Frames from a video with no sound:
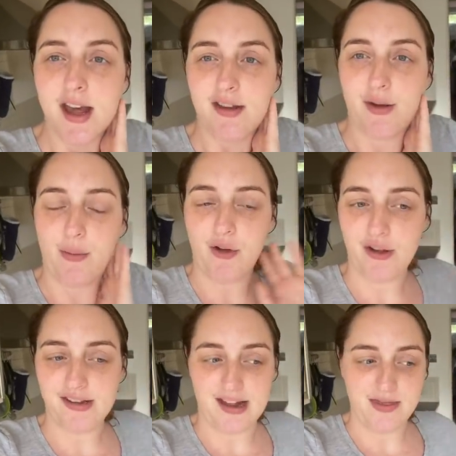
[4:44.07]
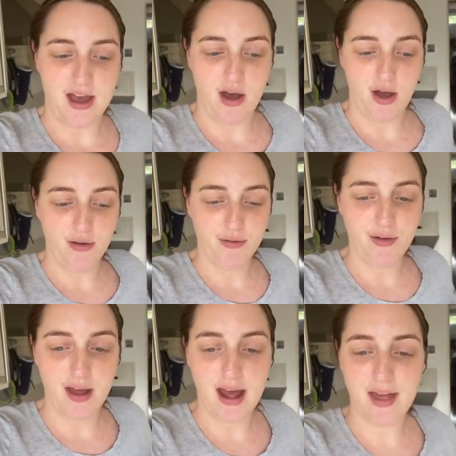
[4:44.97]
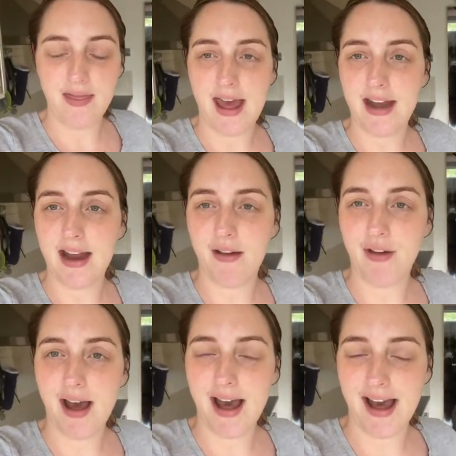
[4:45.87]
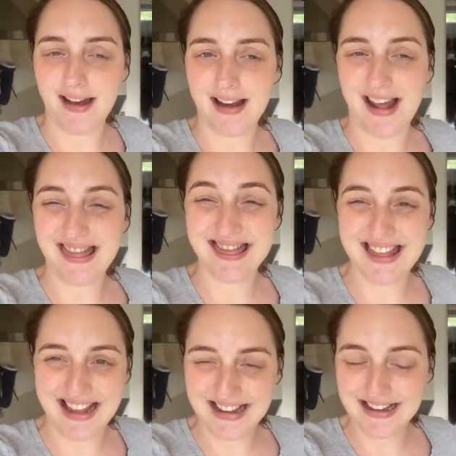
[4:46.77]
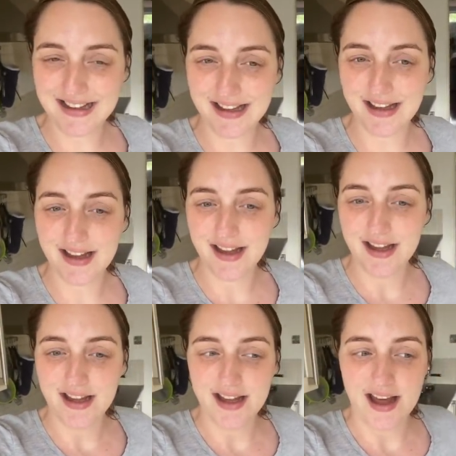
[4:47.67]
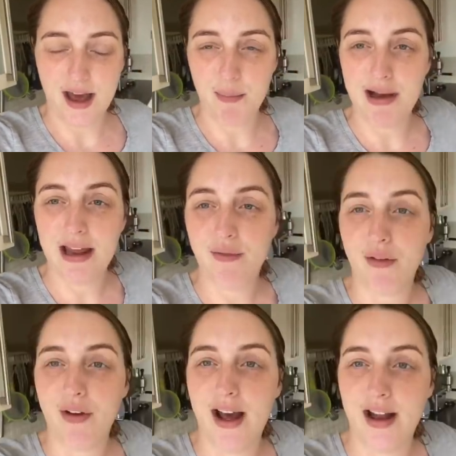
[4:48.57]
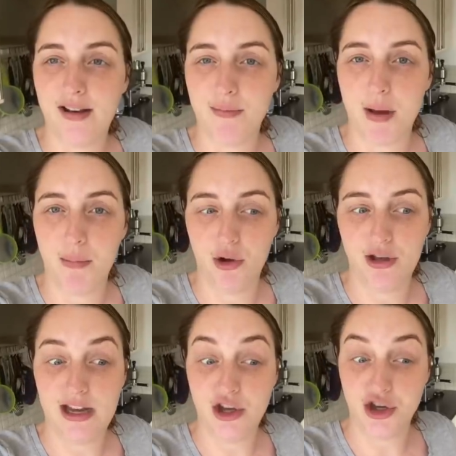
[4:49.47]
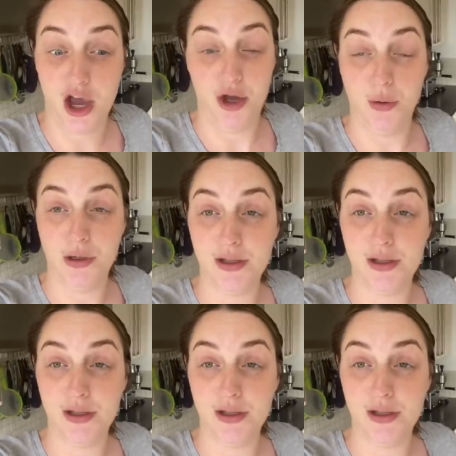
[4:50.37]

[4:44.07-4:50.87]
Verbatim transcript: So we've got to send that off. And then I've had, I believe I've had my bloody show.